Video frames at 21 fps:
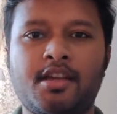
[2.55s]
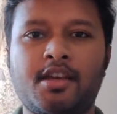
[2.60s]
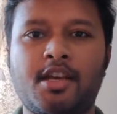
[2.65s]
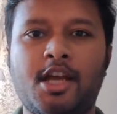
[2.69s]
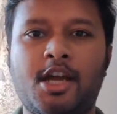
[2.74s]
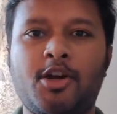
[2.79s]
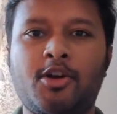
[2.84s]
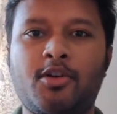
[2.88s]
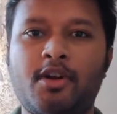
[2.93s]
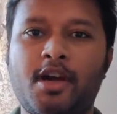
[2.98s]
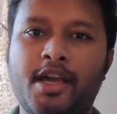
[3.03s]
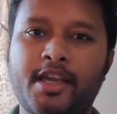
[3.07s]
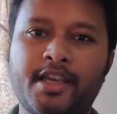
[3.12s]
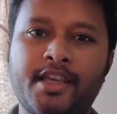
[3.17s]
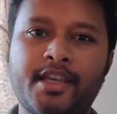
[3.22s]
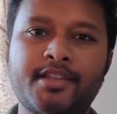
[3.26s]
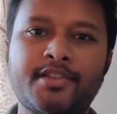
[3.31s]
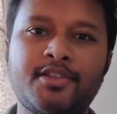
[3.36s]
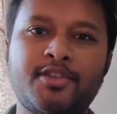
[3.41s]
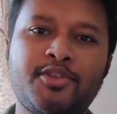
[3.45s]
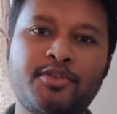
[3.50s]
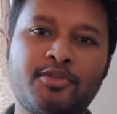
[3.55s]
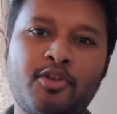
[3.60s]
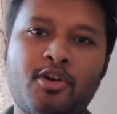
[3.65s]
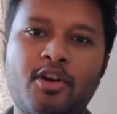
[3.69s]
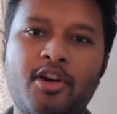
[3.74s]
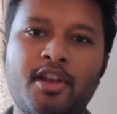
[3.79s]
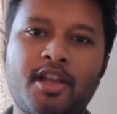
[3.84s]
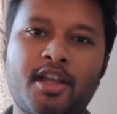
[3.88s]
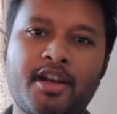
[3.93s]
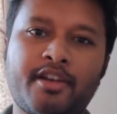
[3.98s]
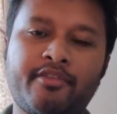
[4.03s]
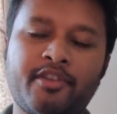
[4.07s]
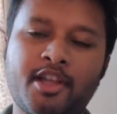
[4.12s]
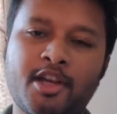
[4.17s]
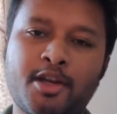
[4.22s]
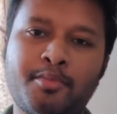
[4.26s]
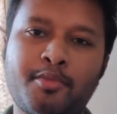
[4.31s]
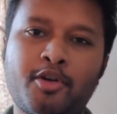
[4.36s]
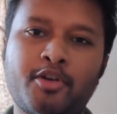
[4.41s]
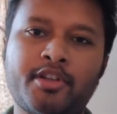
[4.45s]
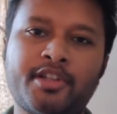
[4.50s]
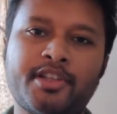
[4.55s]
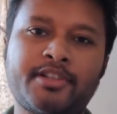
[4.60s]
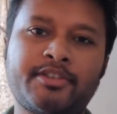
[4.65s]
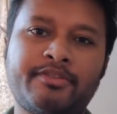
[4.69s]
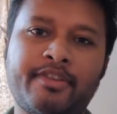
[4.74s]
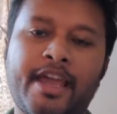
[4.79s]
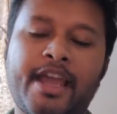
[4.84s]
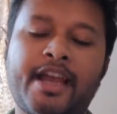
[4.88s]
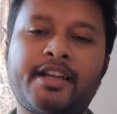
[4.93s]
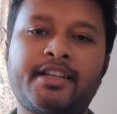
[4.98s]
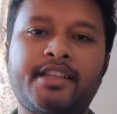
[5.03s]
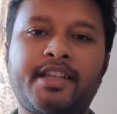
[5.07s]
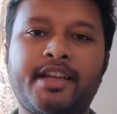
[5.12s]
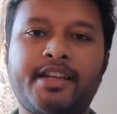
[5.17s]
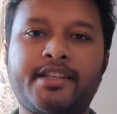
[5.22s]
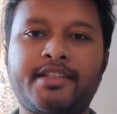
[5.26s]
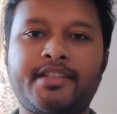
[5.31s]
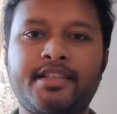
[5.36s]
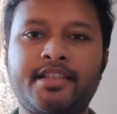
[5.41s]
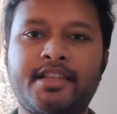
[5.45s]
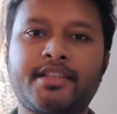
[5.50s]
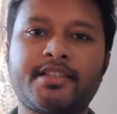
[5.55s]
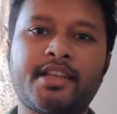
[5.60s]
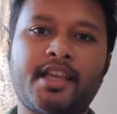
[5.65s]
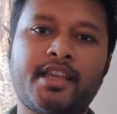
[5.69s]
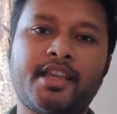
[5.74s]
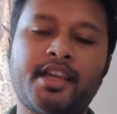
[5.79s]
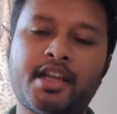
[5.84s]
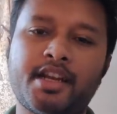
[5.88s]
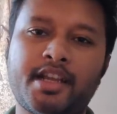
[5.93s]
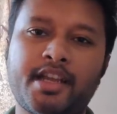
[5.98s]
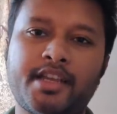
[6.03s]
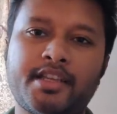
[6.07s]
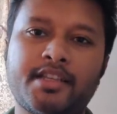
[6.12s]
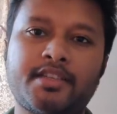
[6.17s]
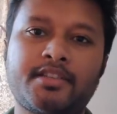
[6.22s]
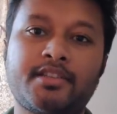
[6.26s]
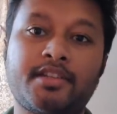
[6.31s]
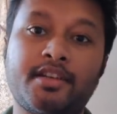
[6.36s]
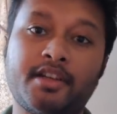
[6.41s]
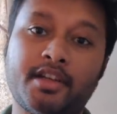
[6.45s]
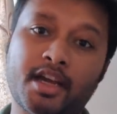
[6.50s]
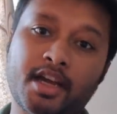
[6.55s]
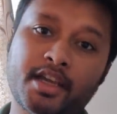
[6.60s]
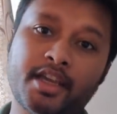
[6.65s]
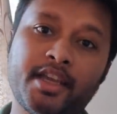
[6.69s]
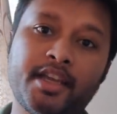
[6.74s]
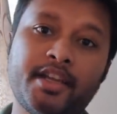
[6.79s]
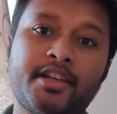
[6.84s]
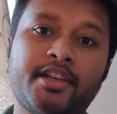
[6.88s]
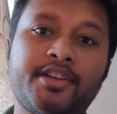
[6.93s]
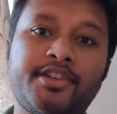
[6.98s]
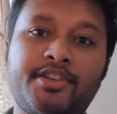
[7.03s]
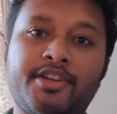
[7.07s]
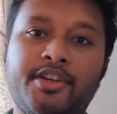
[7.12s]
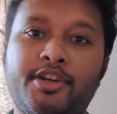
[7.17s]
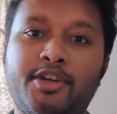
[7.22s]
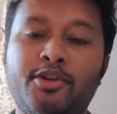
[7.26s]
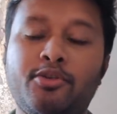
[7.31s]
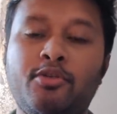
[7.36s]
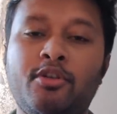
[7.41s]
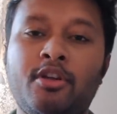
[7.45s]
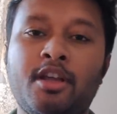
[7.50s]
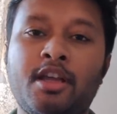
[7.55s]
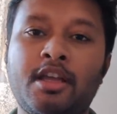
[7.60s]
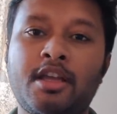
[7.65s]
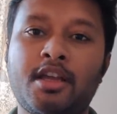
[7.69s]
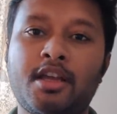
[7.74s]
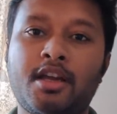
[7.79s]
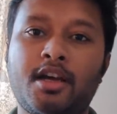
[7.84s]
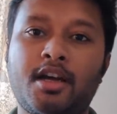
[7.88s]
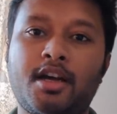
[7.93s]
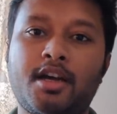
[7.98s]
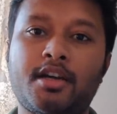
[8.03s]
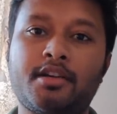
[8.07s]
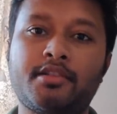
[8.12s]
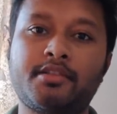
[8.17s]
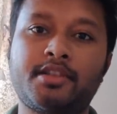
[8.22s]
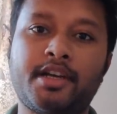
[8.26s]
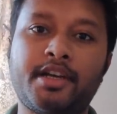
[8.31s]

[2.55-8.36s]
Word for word: Now I guess you all are aware about this fact that C S I R has again rescheduled uh,